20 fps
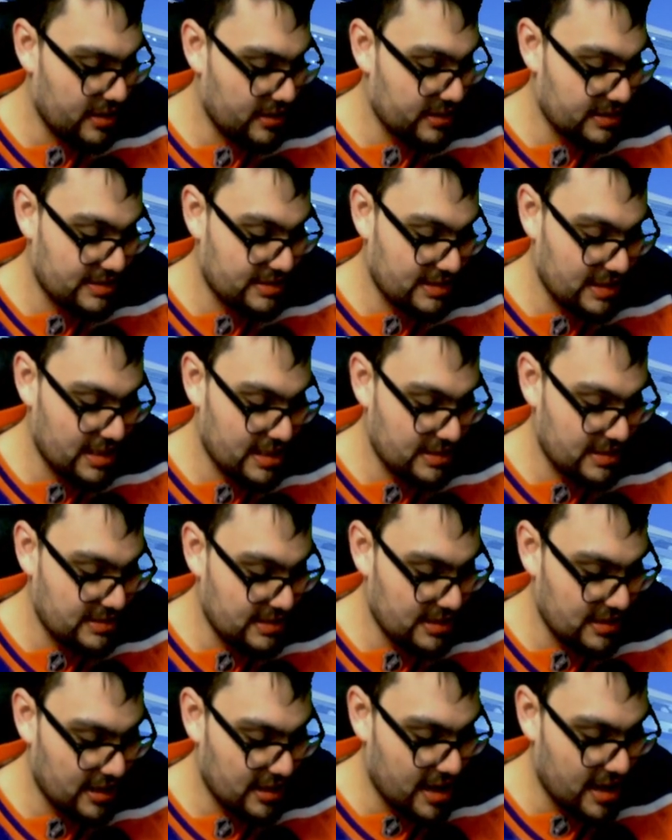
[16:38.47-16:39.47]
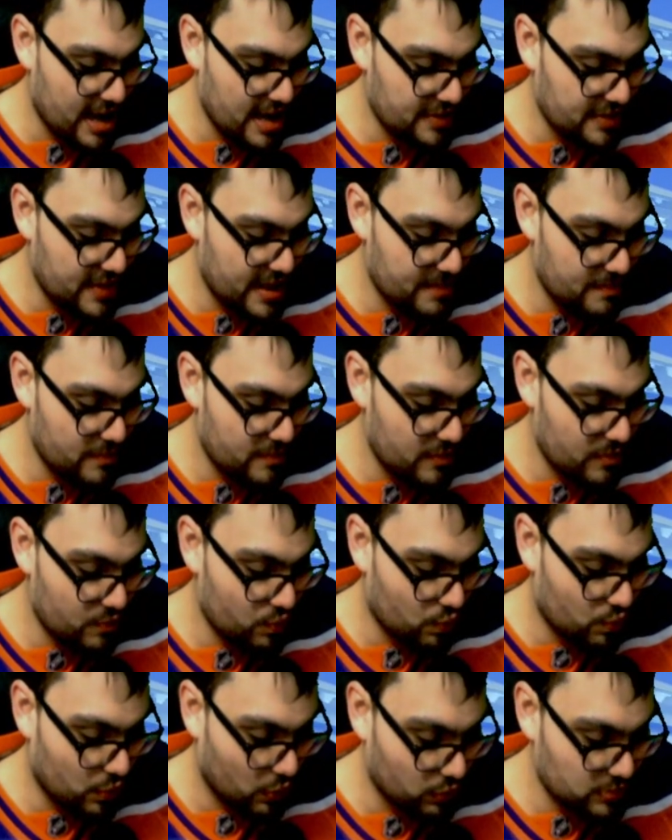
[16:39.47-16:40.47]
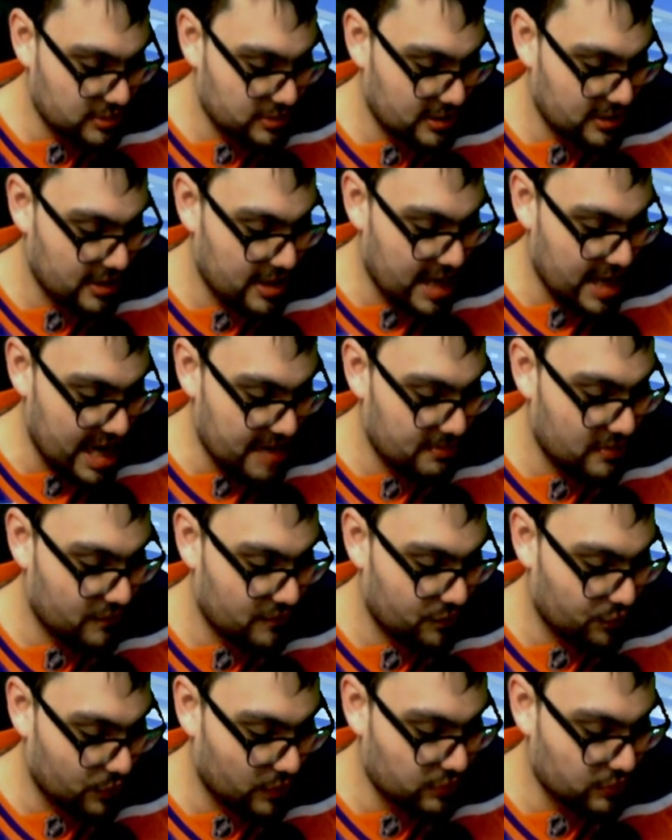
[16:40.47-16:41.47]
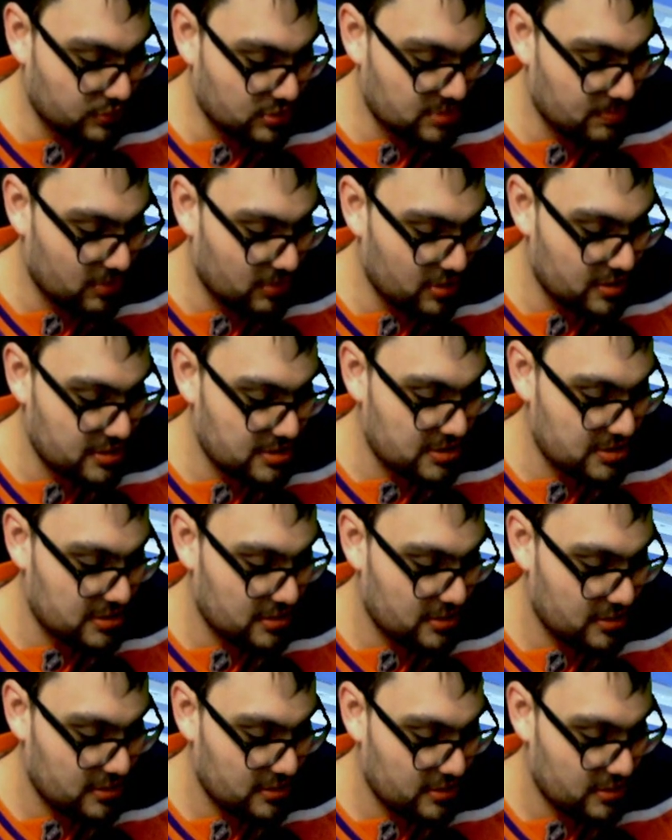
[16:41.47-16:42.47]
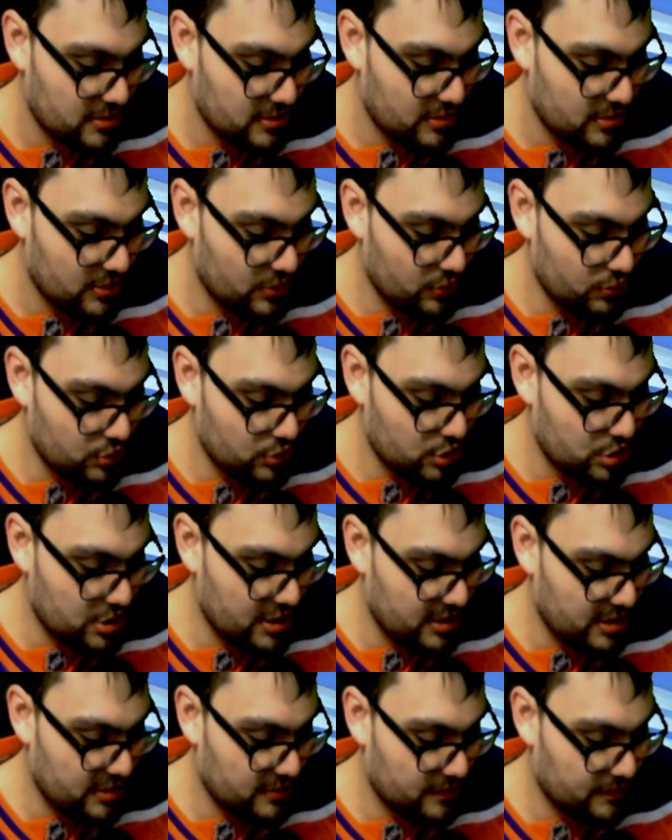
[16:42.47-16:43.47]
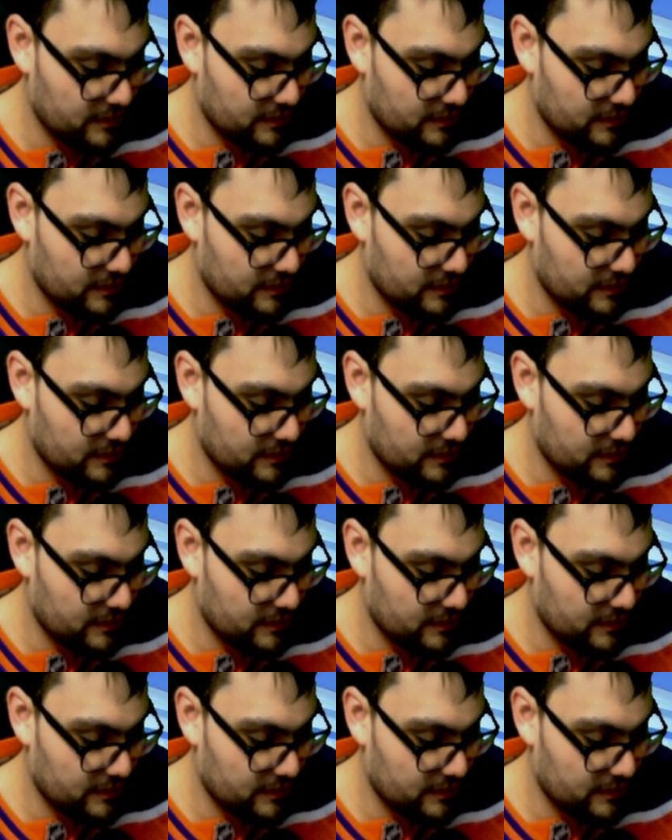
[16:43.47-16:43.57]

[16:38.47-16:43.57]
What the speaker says: Is he the guy that wrote Game of Thrones books? Oh shit.